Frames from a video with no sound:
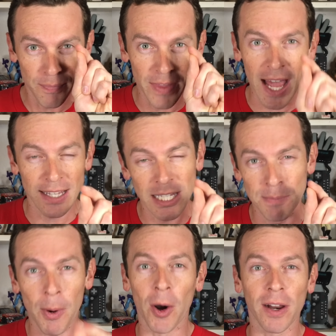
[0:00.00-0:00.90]
that
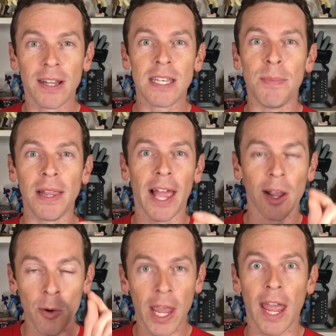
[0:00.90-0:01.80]
spark to be like,
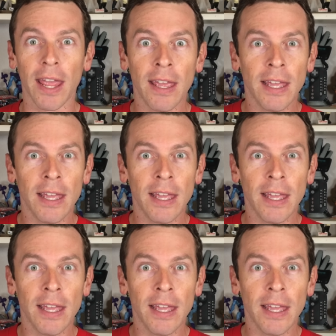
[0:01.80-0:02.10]
okay,